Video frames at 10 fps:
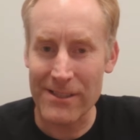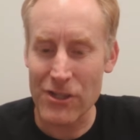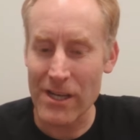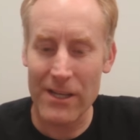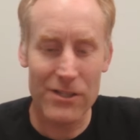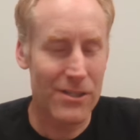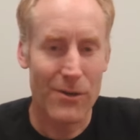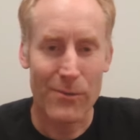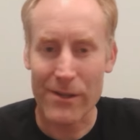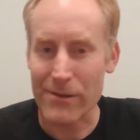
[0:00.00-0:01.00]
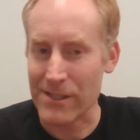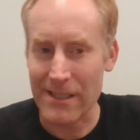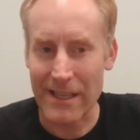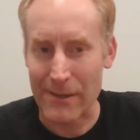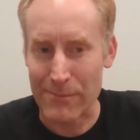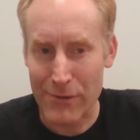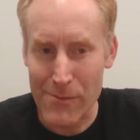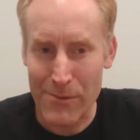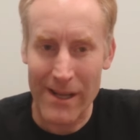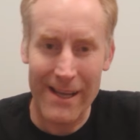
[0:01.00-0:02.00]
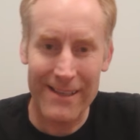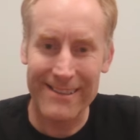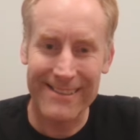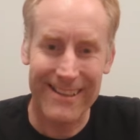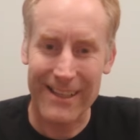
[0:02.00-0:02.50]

to change, whether it's going to get appropriated.